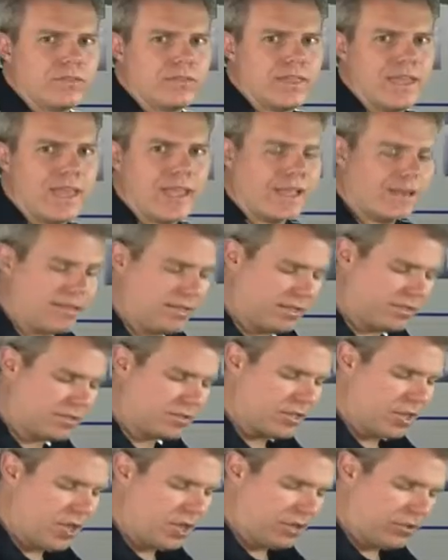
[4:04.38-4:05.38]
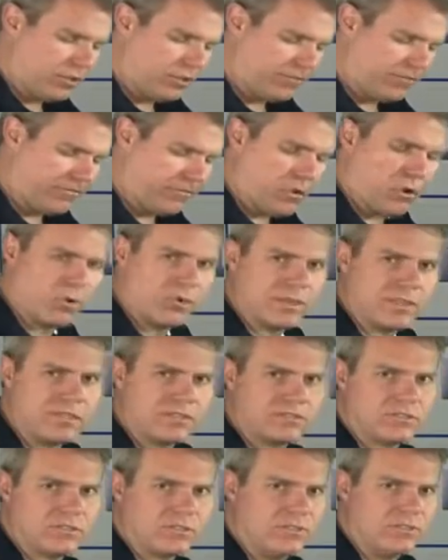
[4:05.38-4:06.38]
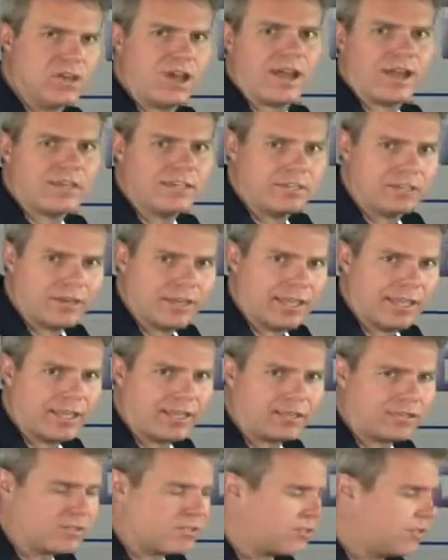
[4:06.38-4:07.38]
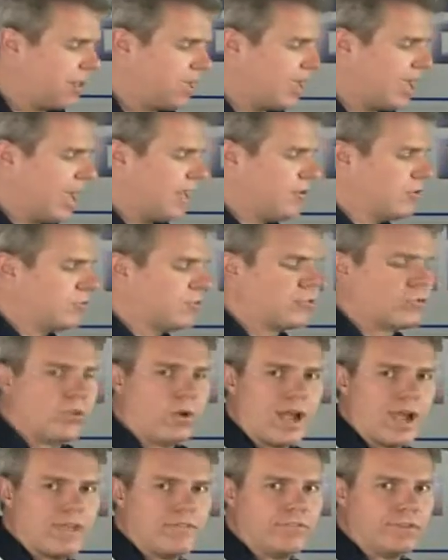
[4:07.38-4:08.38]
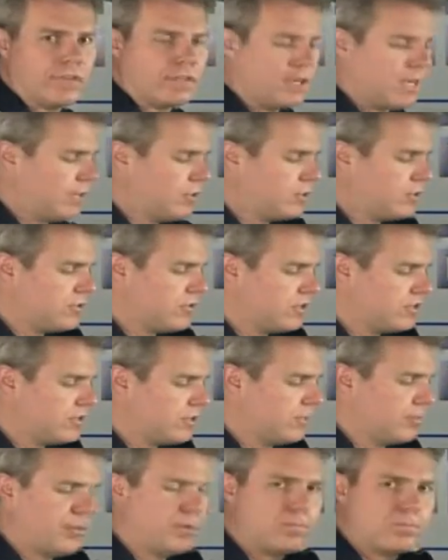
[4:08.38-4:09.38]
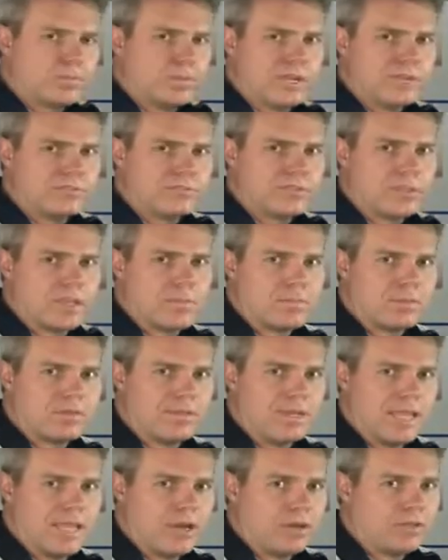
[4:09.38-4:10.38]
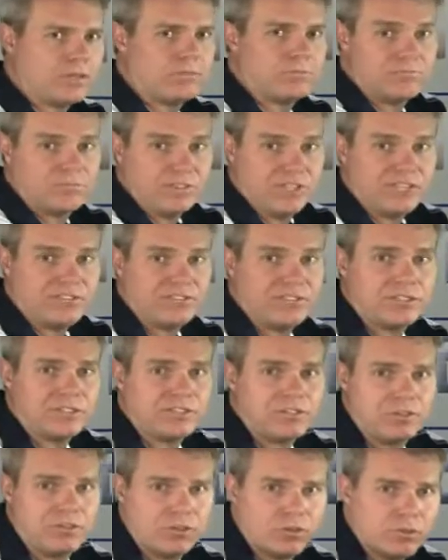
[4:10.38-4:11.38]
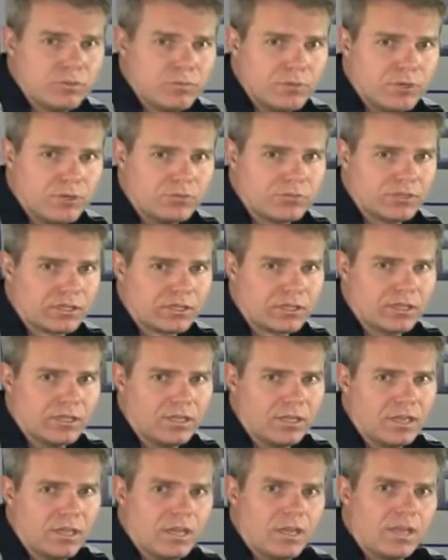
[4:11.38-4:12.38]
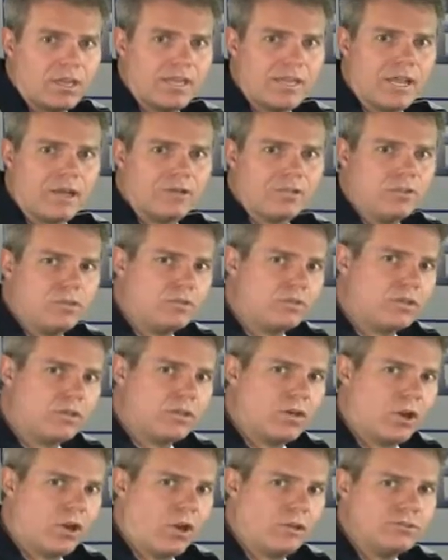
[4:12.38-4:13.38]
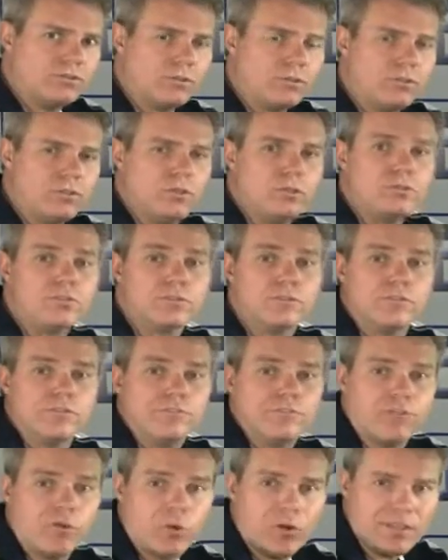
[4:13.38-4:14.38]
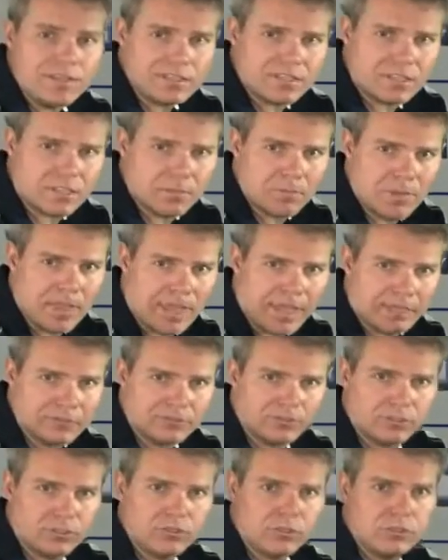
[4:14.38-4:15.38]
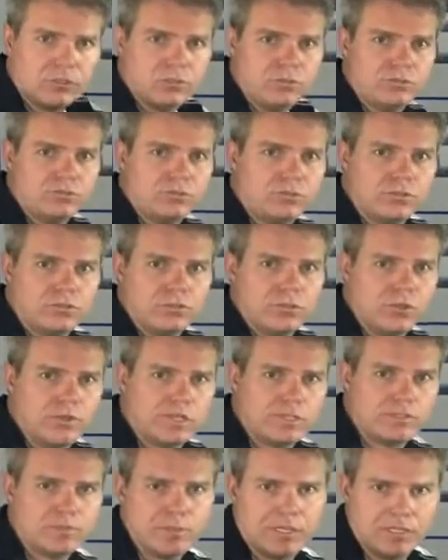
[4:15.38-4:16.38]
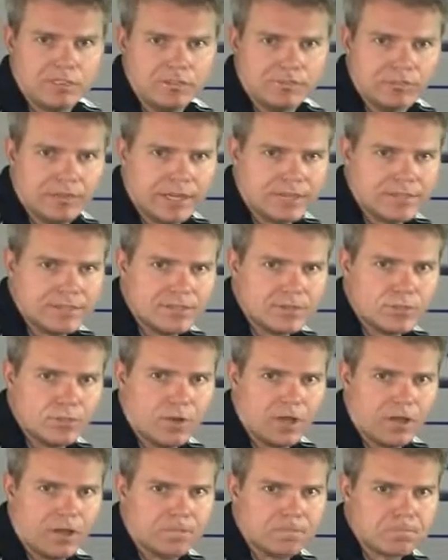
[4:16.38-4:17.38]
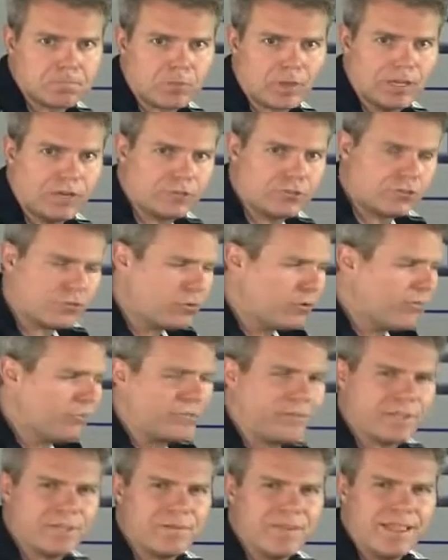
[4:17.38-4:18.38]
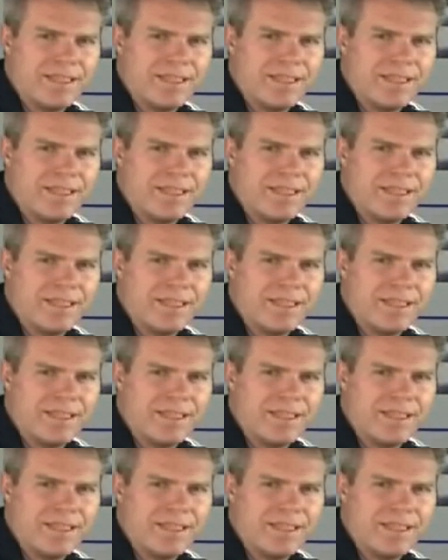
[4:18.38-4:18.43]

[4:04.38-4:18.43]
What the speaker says: that is your phone is not in your hands and you're driving and you're just simply pressing up and down and listening to your own music. Now, you can also use voice commands to use your USB device as well. Now, truthfully,